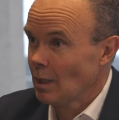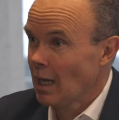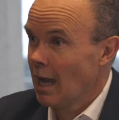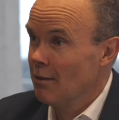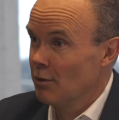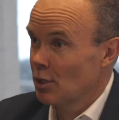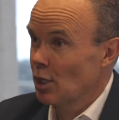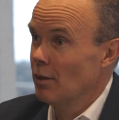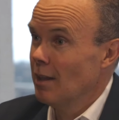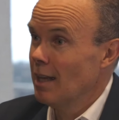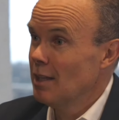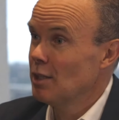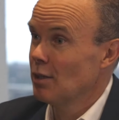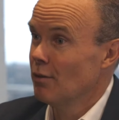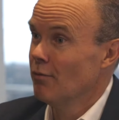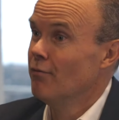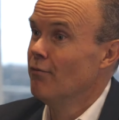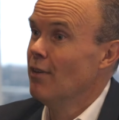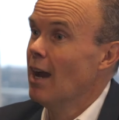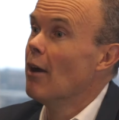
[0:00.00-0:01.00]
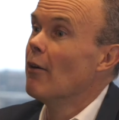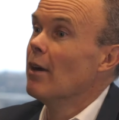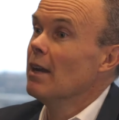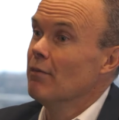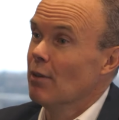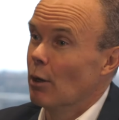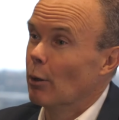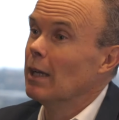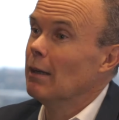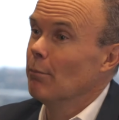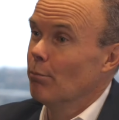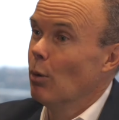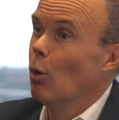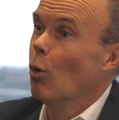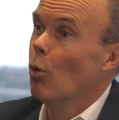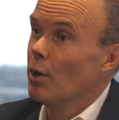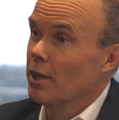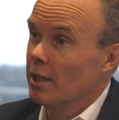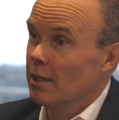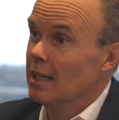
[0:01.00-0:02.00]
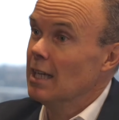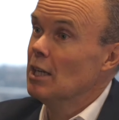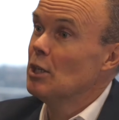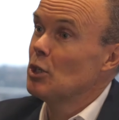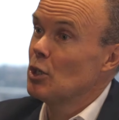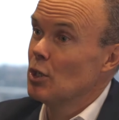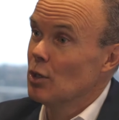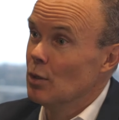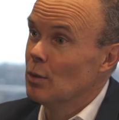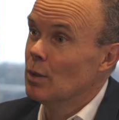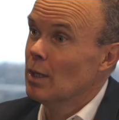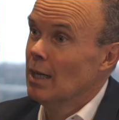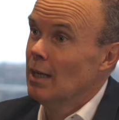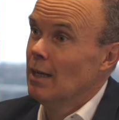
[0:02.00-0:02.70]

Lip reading: And so that's a very, very important issue